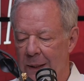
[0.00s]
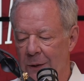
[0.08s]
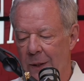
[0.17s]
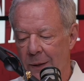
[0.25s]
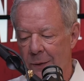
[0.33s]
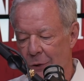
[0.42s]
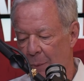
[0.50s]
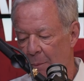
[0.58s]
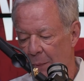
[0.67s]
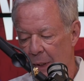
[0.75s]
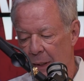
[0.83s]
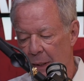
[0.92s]
And and there's
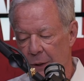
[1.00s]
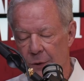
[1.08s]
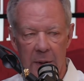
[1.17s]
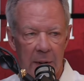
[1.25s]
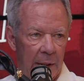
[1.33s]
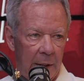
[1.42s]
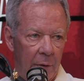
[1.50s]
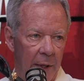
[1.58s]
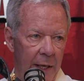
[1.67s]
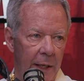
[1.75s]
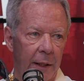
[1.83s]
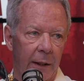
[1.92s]
a This, in
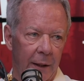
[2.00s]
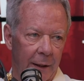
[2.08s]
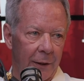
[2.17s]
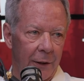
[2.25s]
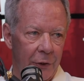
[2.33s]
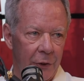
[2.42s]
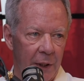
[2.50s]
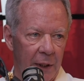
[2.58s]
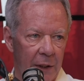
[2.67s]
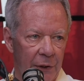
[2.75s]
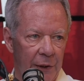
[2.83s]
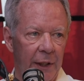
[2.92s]
Greek, this isn't the